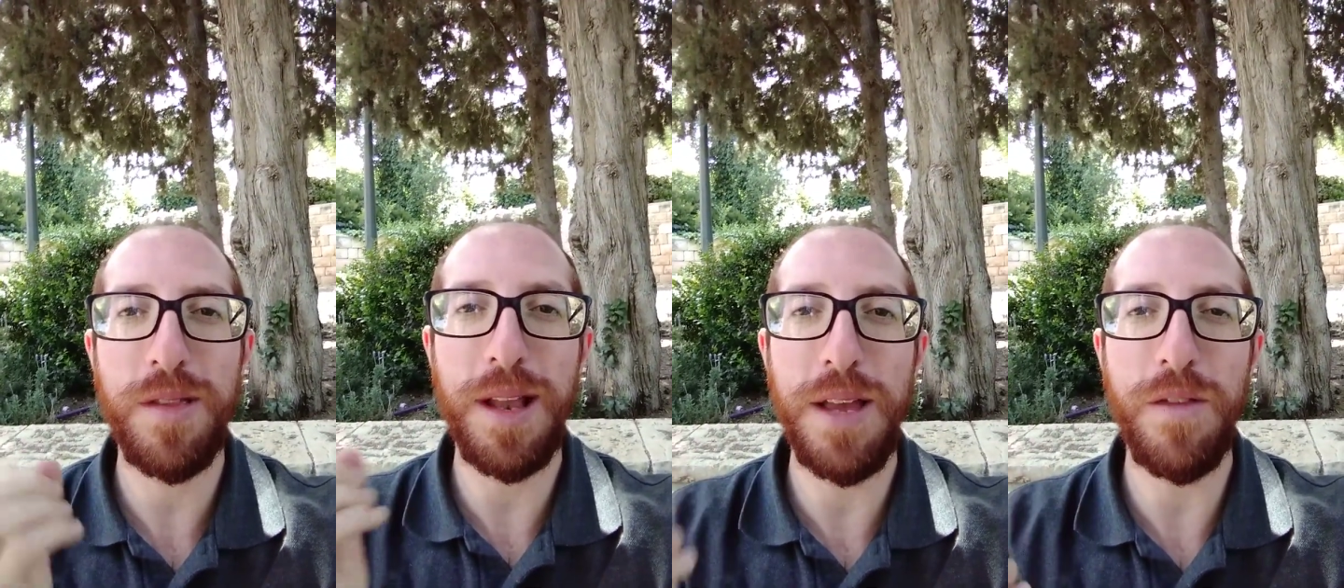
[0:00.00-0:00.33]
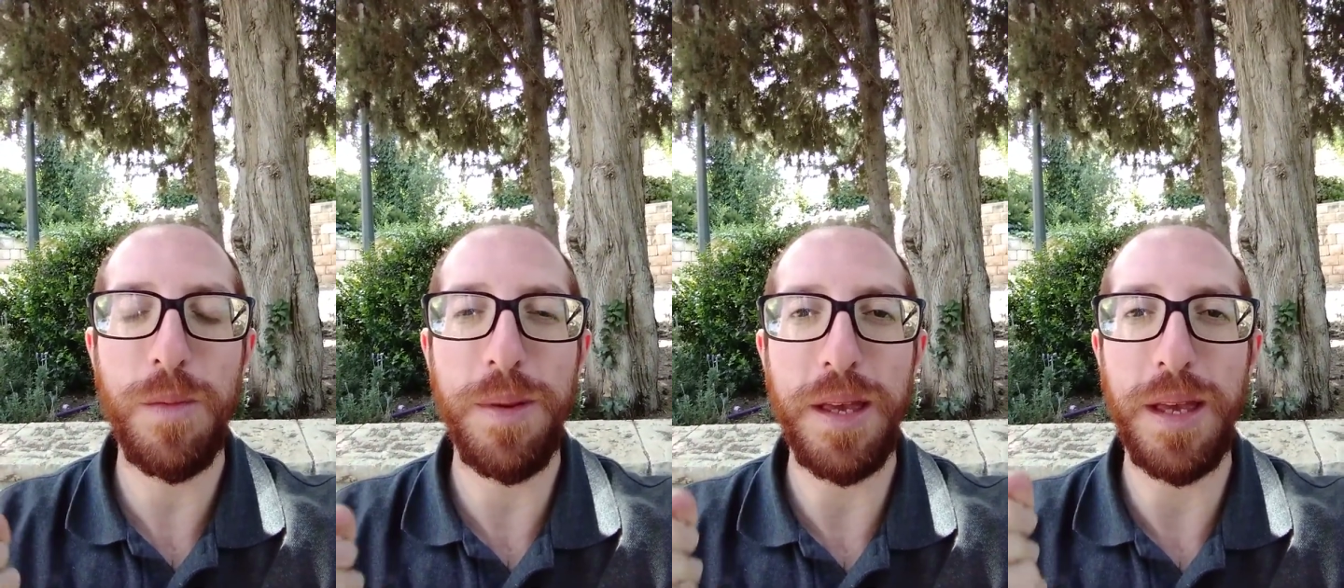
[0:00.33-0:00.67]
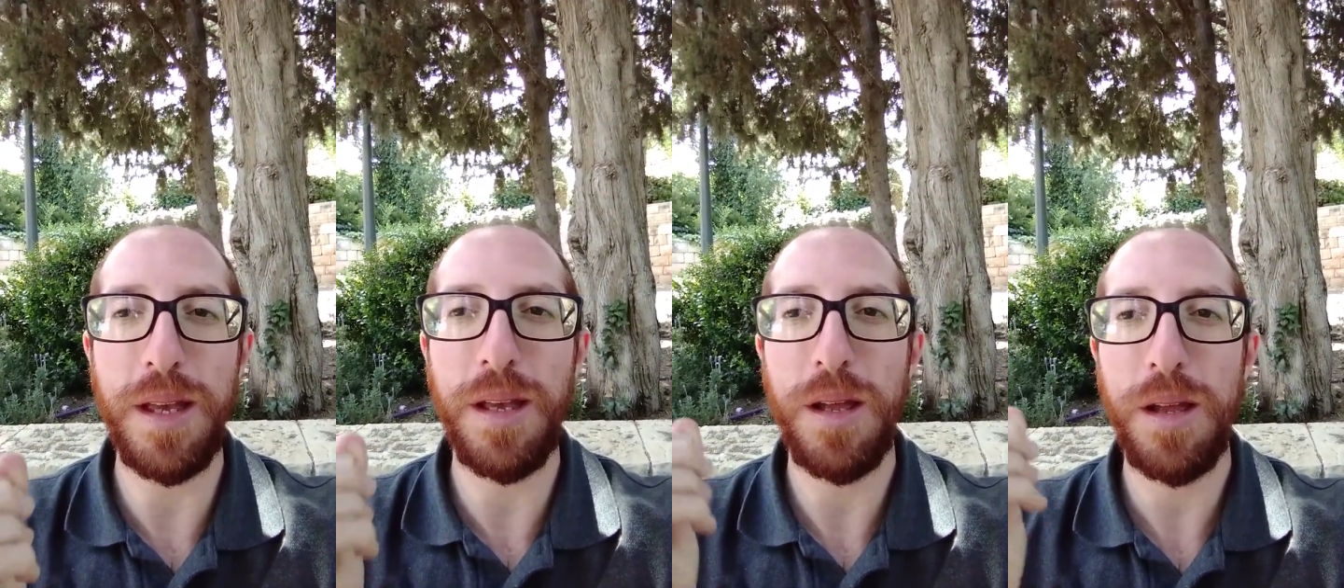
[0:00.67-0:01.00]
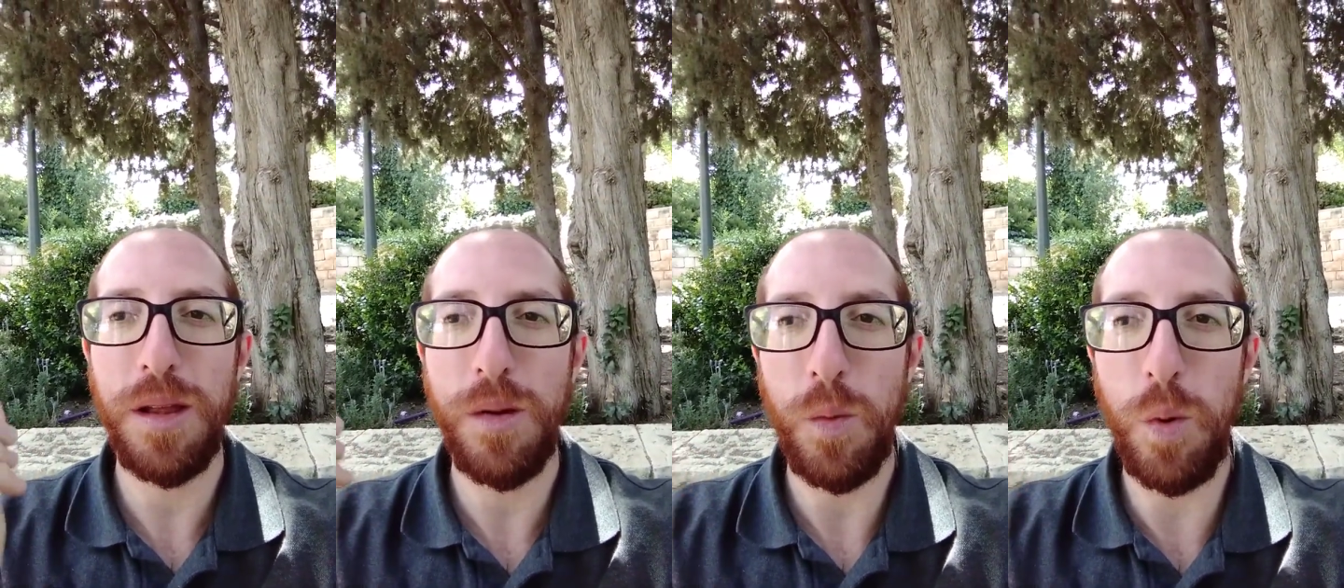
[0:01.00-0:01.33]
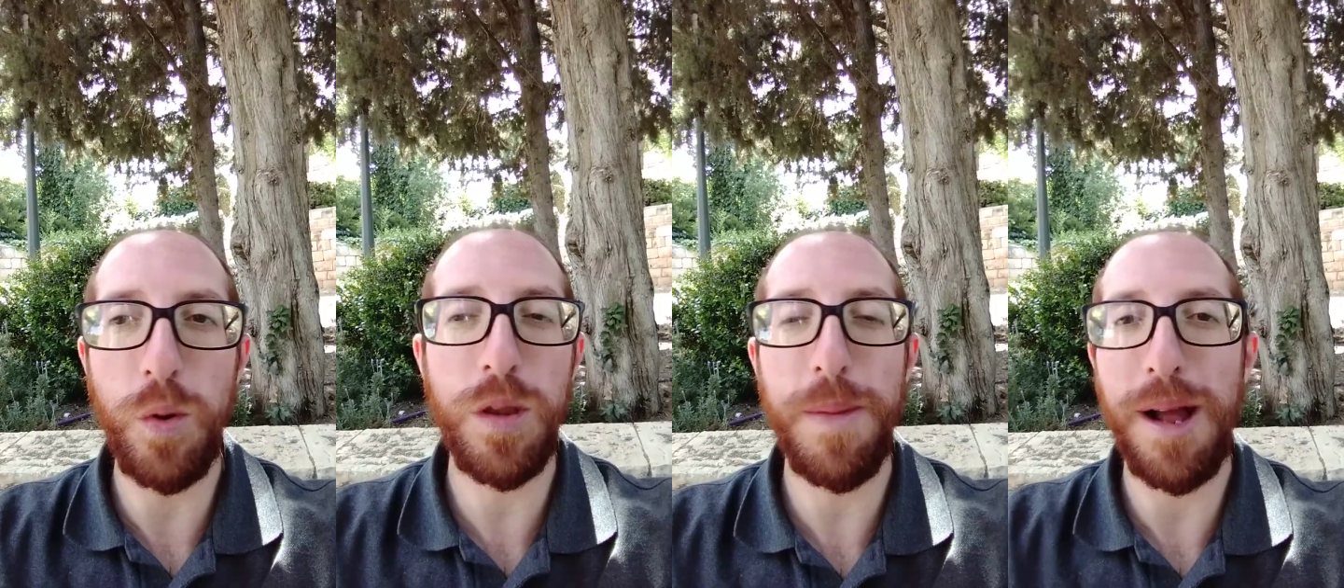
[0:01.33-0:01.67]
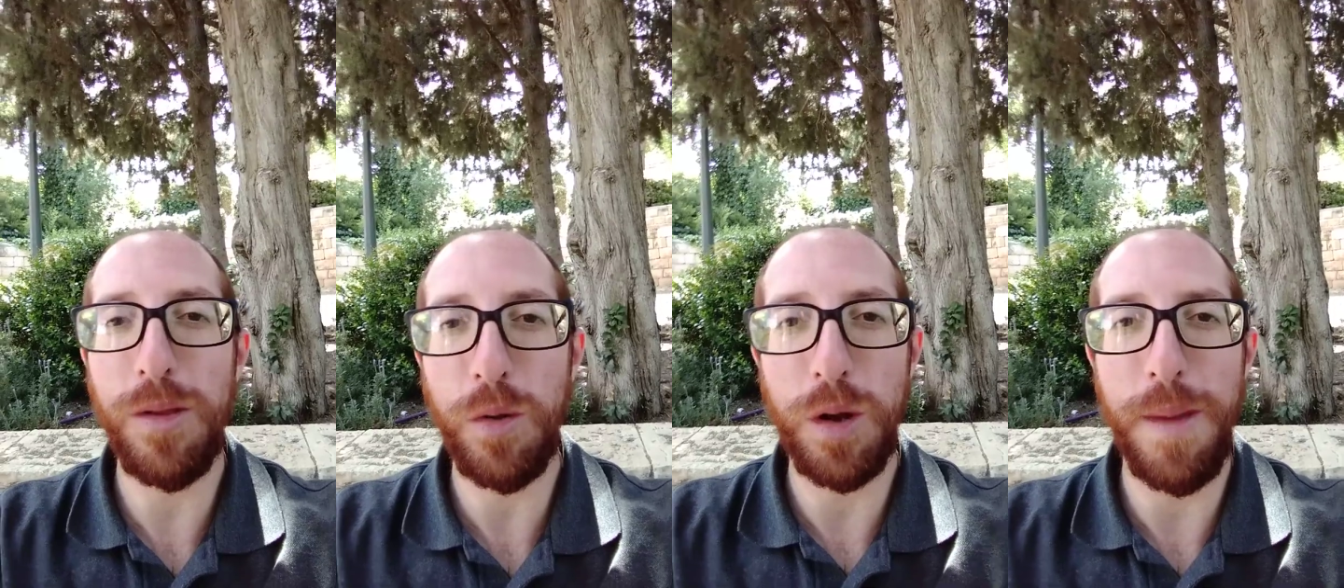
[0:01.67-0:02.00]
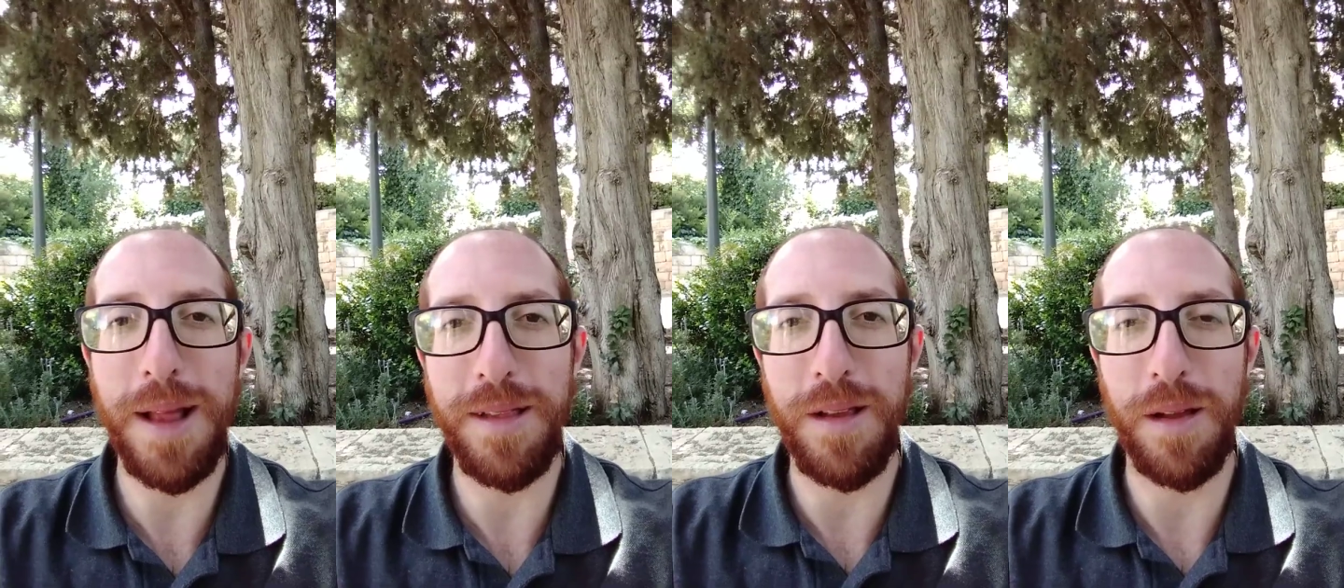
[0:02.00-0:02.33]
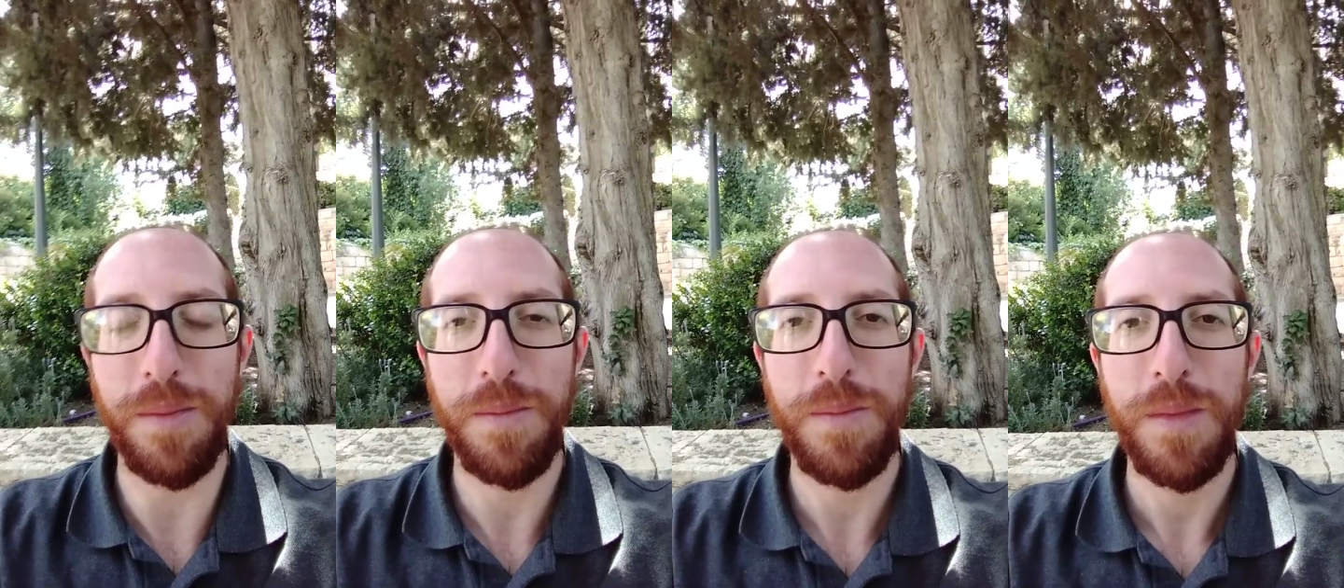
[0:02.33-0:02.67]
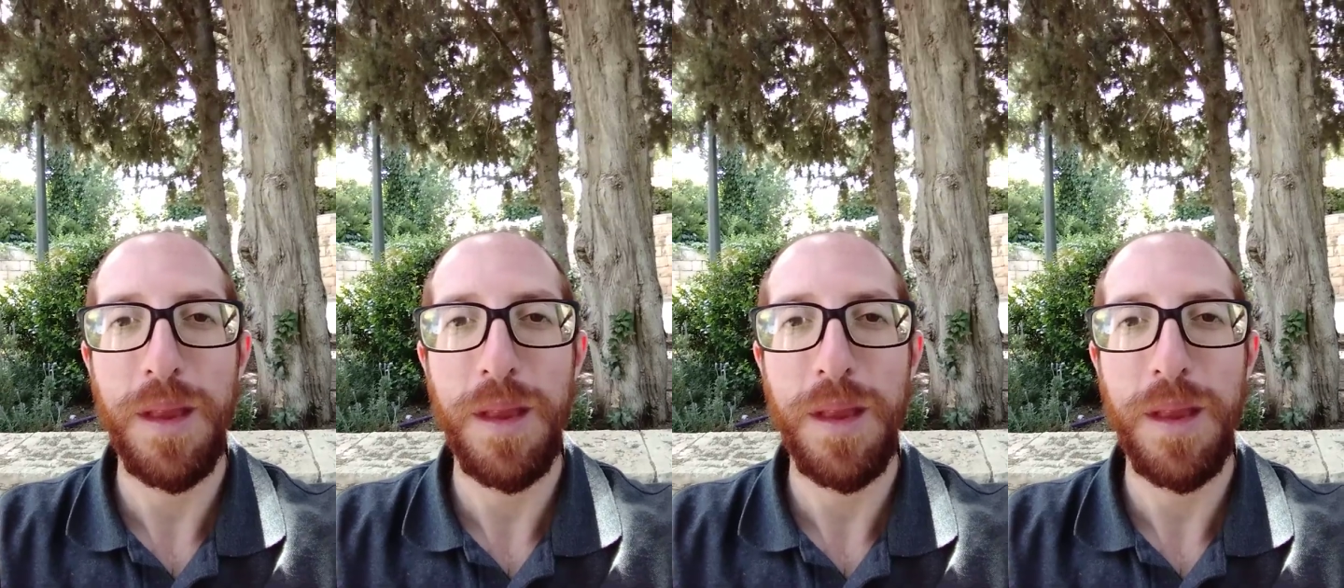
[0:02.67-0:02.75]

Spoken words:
slave is being warned about or commanded on.